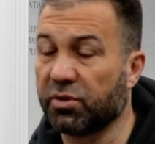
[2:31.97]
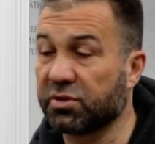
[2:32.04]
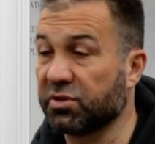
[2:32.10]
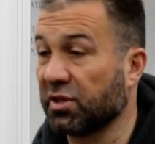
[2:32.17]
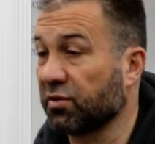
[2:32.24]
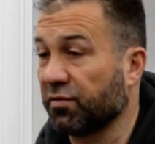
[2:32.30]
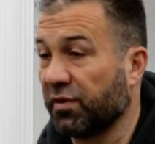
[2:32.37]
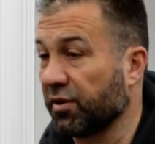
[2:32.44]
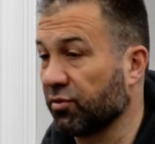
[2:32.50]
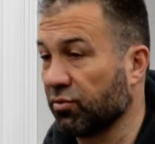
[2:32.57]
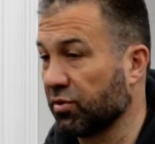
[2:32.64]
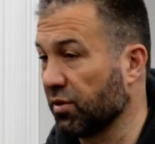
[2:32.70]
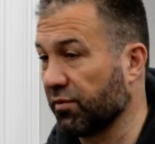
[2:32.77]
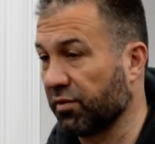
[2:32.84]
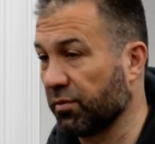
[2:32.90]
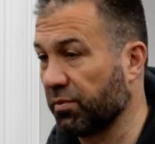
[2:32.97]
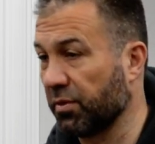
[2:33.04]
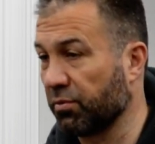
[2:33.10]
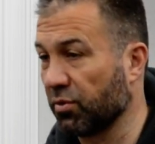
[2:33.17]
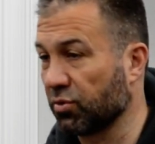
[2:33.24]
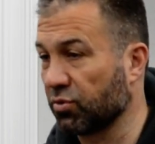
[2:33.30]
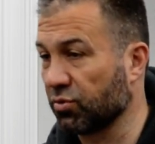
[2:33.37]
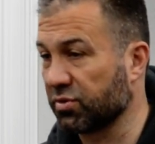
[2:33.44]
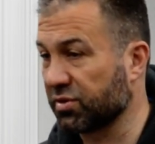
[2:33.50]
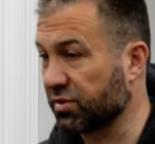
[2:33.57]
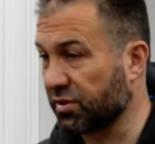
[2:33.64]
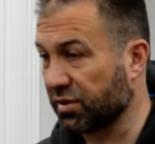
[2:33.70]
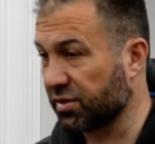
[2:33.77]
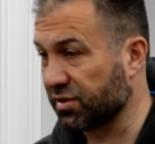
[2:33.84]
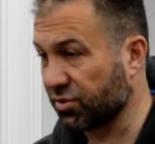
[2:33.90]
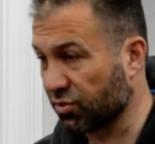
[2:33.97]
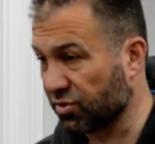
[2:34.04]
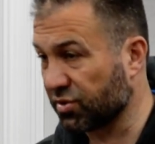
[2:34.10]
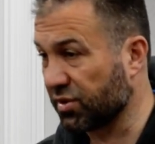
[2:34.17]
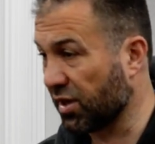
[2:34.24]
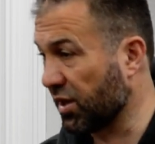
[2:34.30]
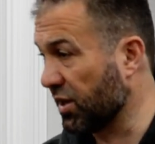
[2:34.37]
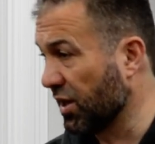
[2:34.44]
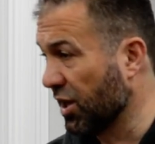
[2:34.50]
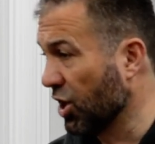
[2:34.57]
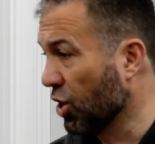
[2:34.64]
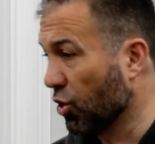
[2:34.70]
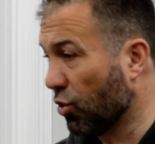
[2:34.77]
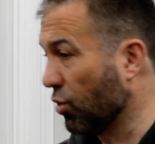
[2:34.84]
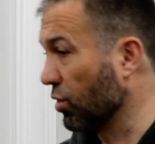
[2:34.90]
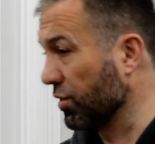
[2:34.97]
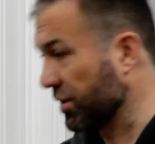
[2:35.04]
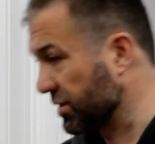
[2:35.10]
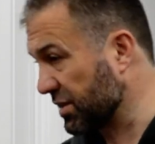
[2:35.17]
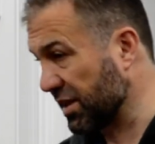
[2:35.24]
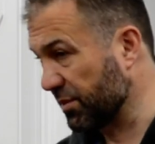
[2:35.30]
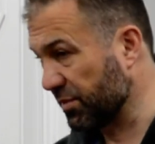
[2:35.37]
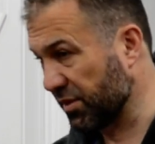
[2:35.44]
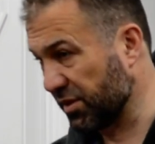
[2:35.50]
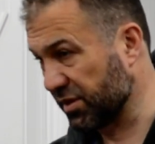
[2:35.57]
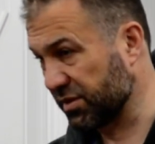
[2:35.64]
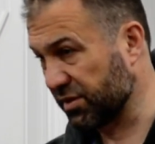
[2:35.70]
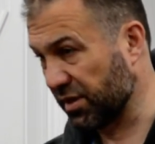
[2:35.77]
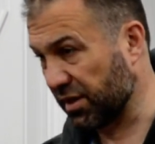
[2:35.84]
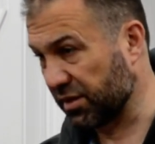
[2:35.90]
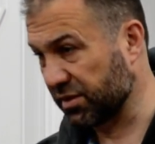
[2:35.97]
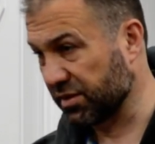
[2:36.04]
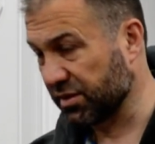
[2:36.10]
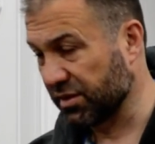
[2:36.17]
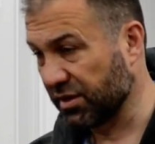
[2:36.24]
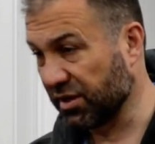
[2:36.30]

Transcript: It's not fard on every people to stay all the time in these things.